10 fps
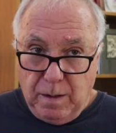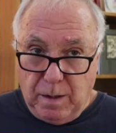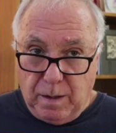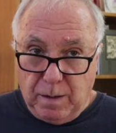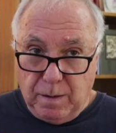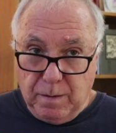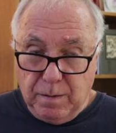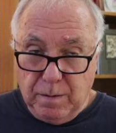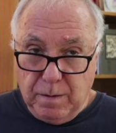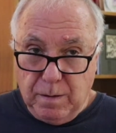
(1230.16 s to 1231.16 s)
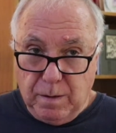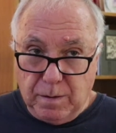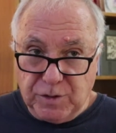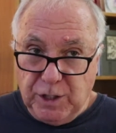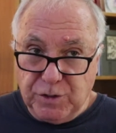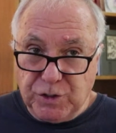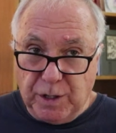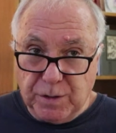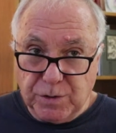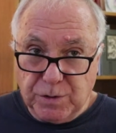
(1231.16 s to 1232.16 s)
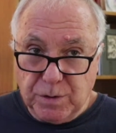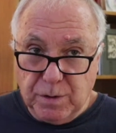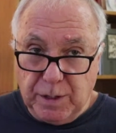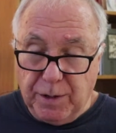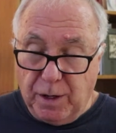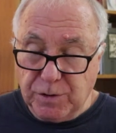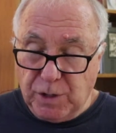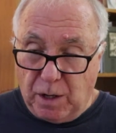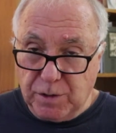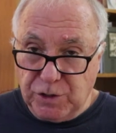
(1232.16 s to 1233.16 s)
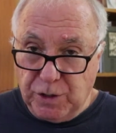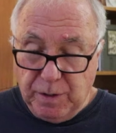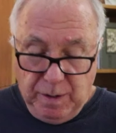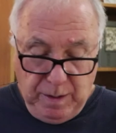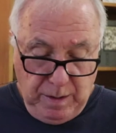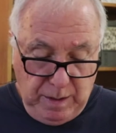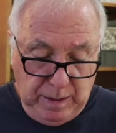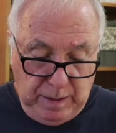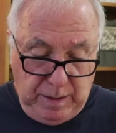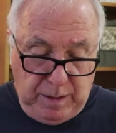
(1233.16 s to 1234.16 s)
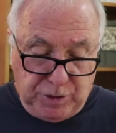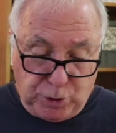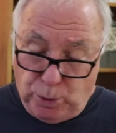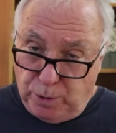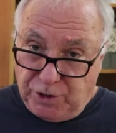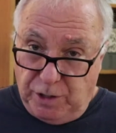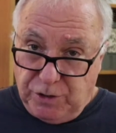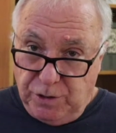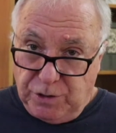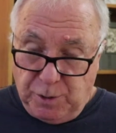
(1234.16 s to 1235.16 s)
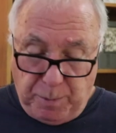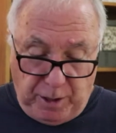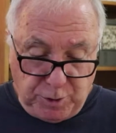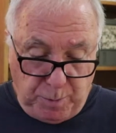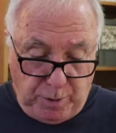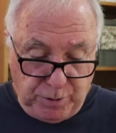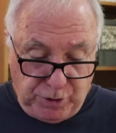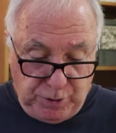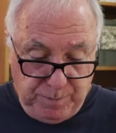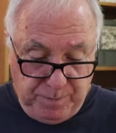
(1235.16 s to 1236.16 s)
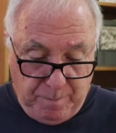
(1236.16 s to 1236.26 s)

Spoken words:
and teachings in ontology schools such as the Prosperos.